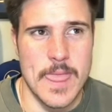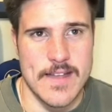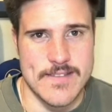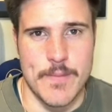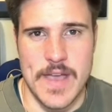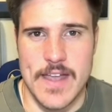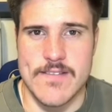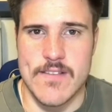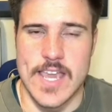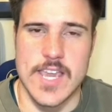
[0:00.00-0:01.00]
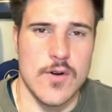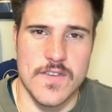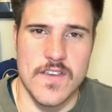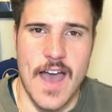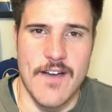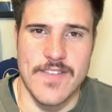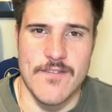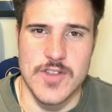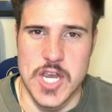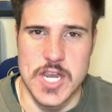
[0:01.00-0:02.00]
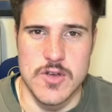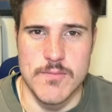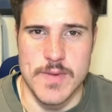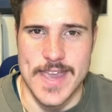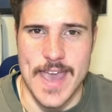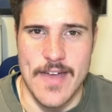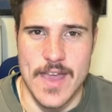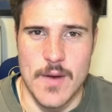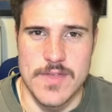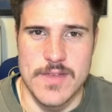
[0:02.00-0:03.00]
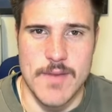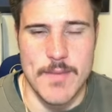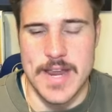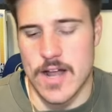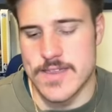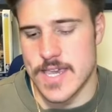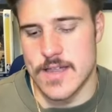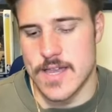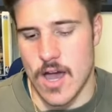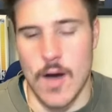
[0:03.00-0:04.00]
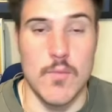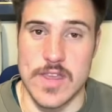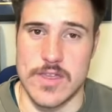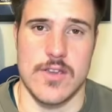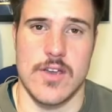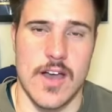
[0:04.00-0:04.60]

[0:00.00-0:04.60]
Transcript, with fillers: It depends. You also have to have a genuine big out there with them. I mean, ideally, I'm with you.